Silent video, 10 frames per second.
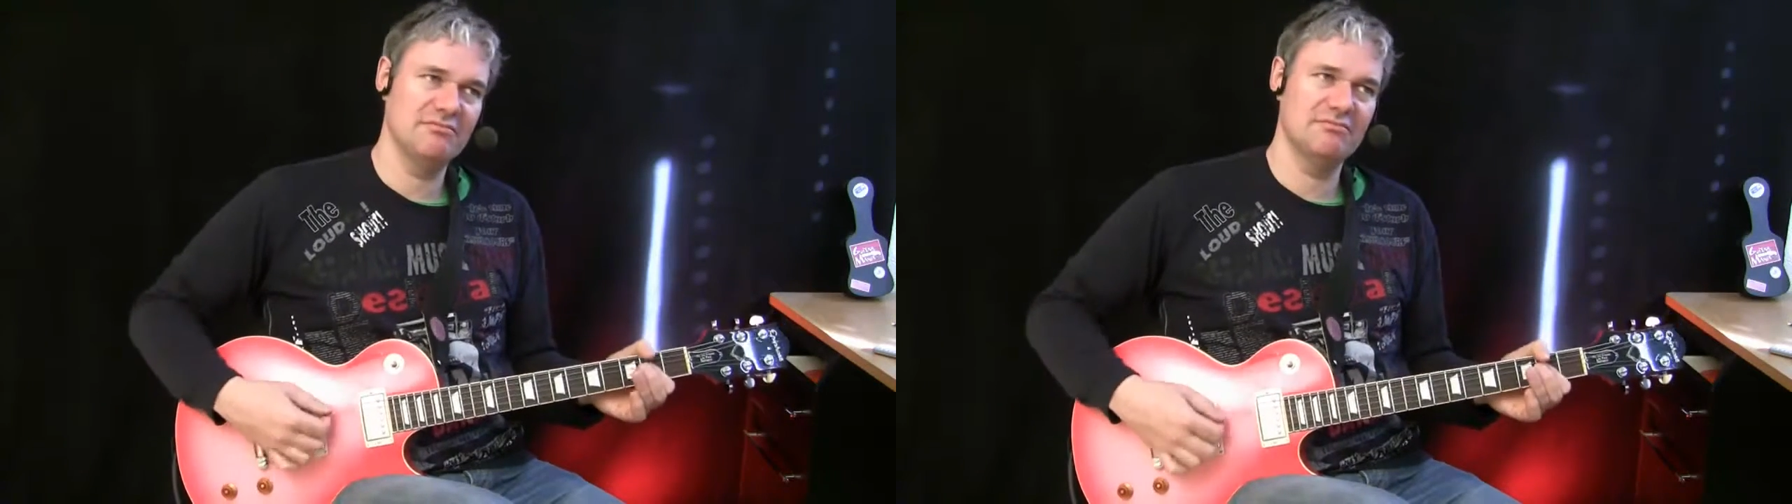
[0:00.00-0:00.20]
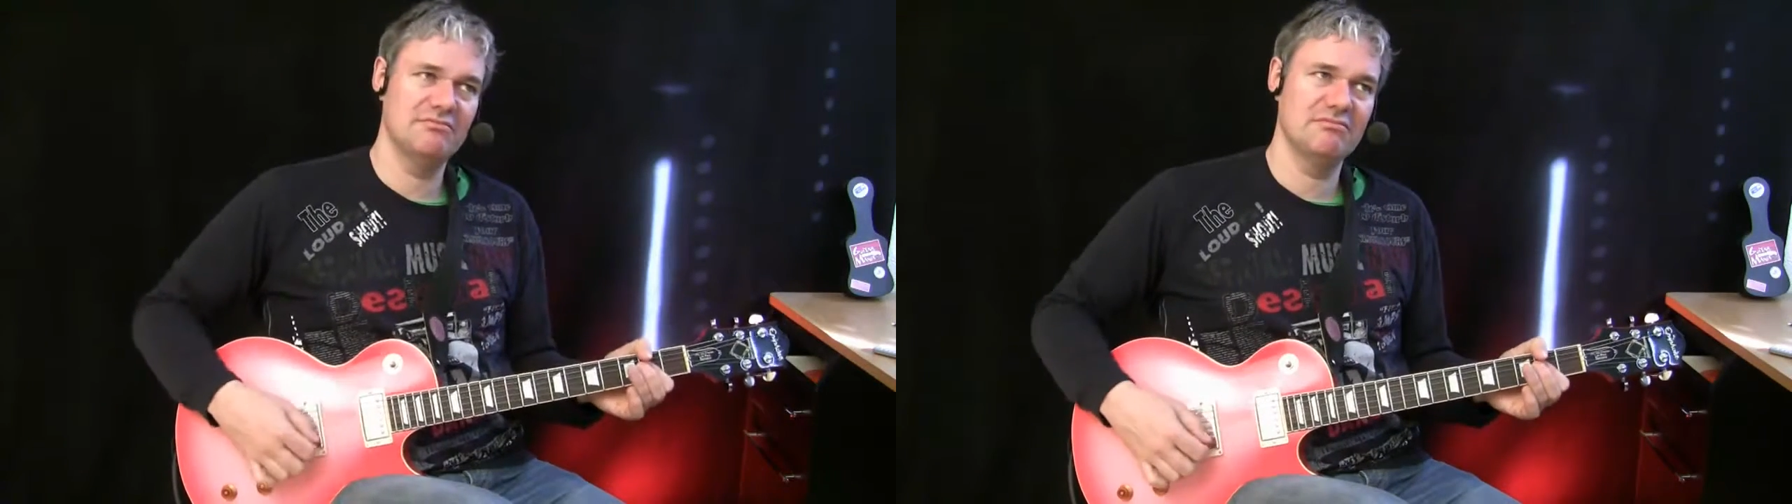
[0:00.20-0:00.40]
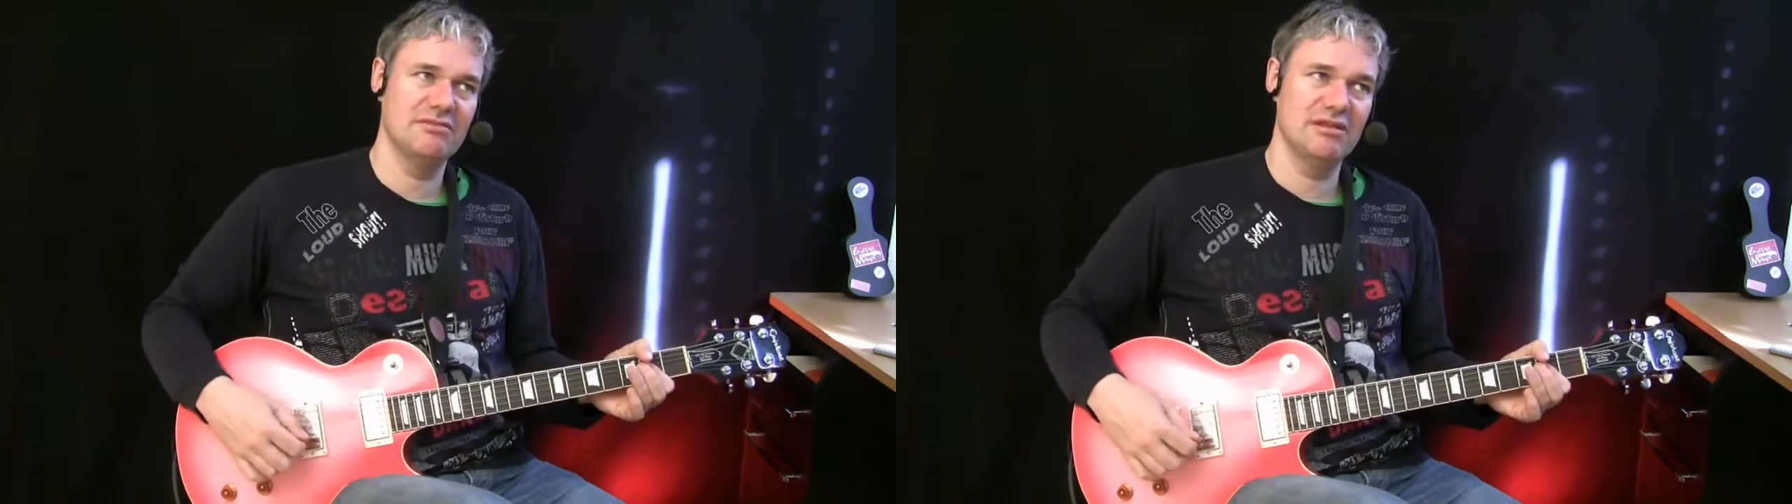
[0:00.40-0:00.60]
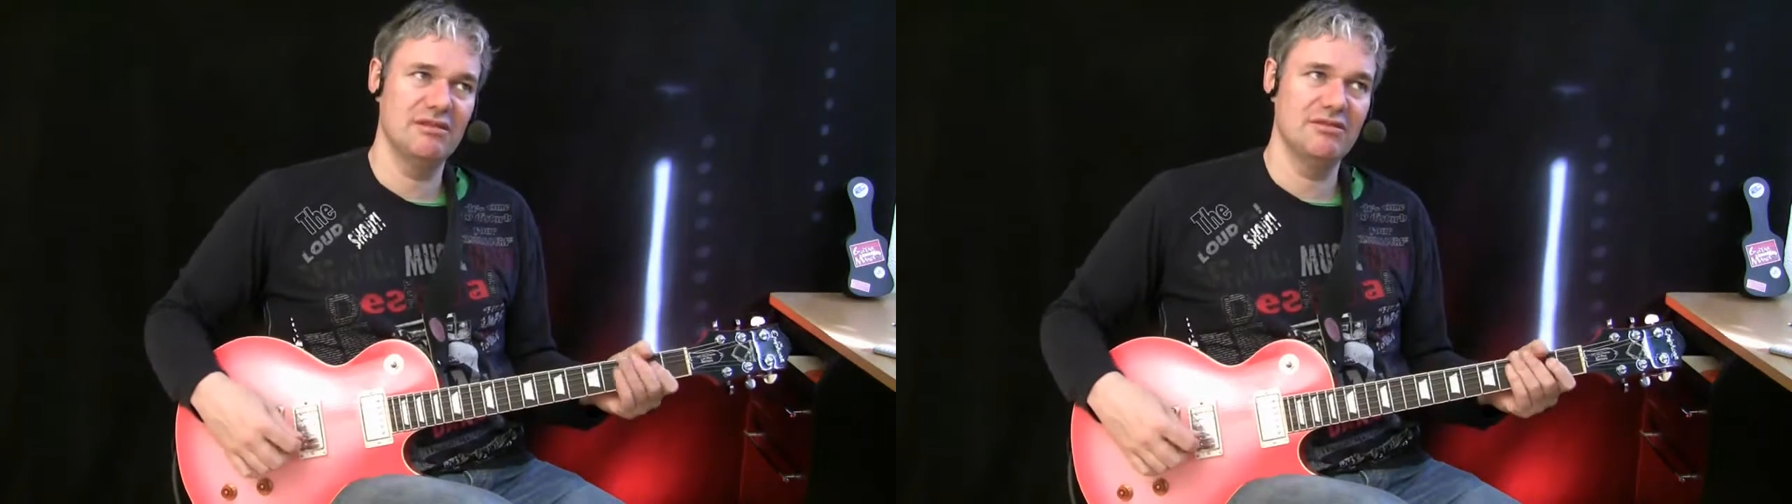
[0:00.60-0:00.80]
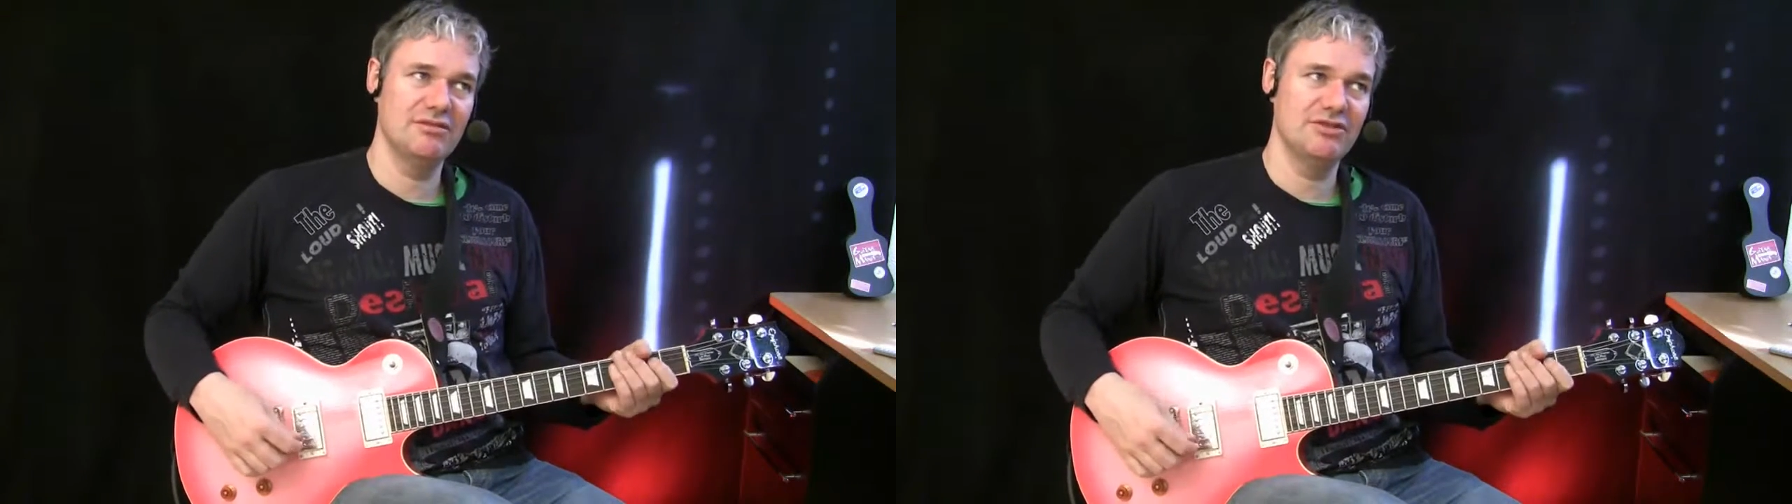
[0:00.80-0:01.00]

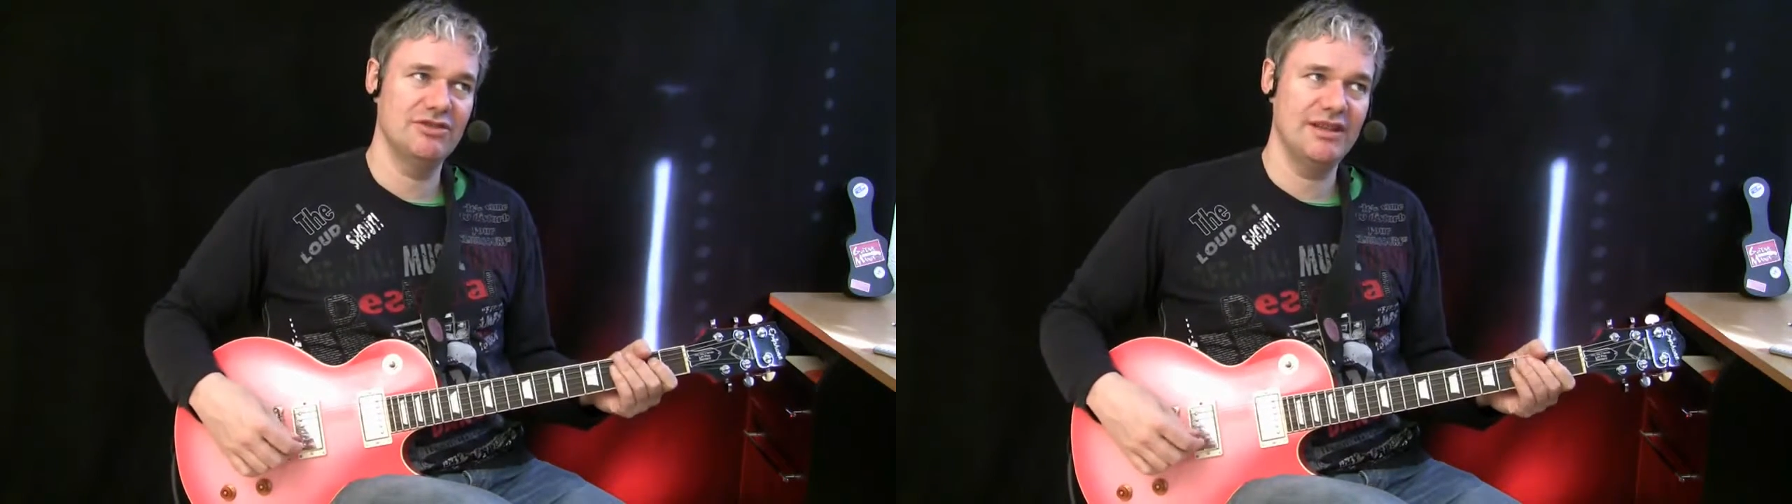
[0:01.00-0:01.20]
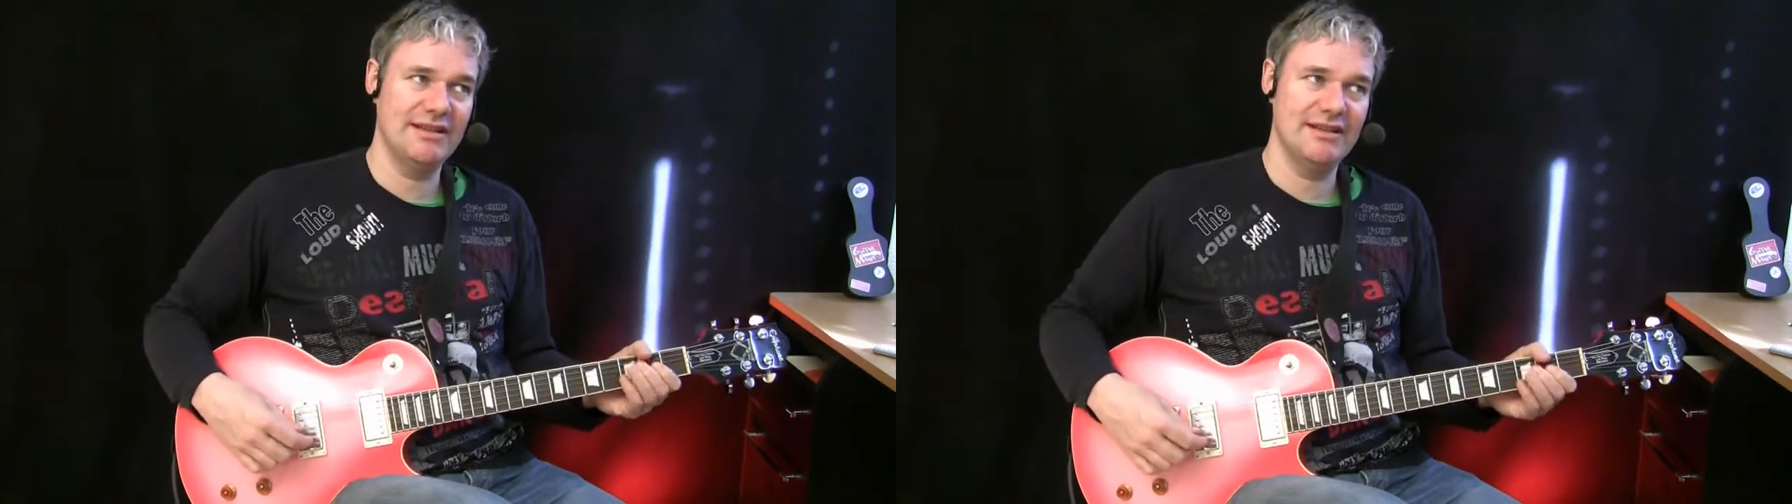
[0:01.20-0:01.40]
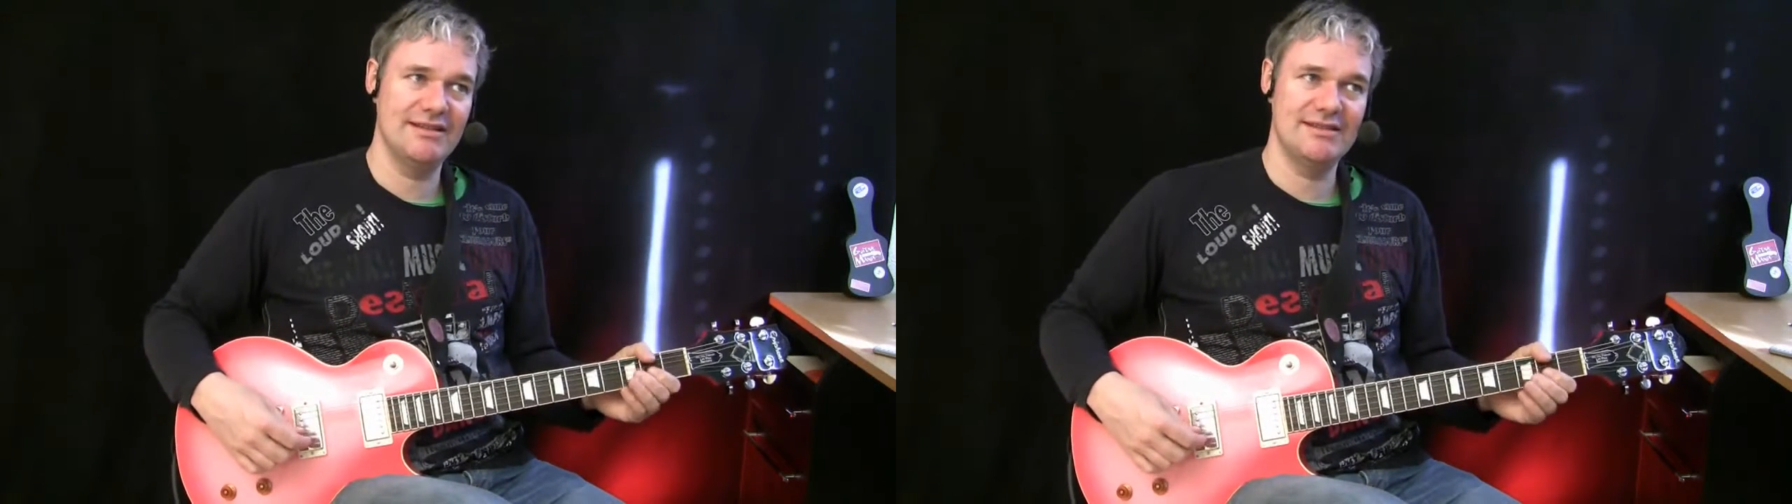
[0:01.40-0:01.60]
oh shit,